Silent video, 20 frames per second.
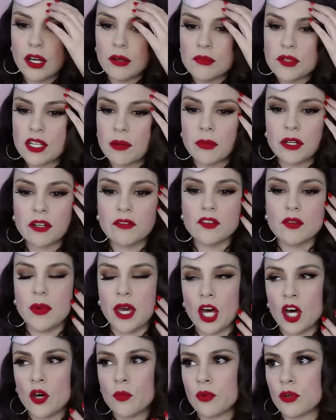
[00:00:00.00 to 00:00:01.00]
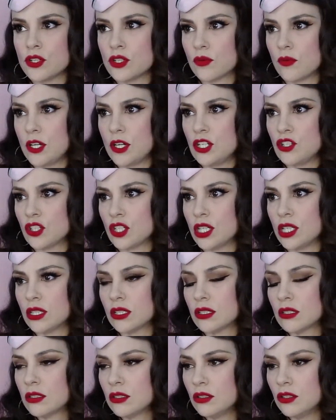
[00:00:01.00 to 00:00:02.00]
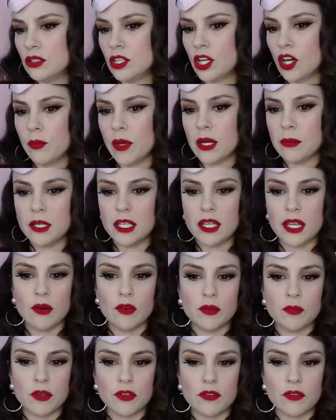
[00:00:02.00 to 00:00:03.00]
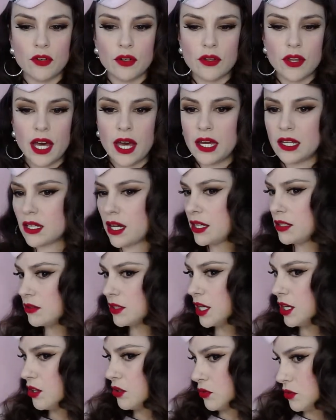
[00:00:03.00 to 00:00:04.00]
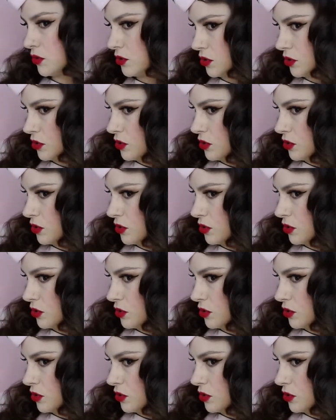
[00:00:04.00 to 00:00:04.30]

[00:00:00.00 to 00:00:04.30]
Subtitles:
someone of the male persuasion, maybe they would prefer that. I don't know.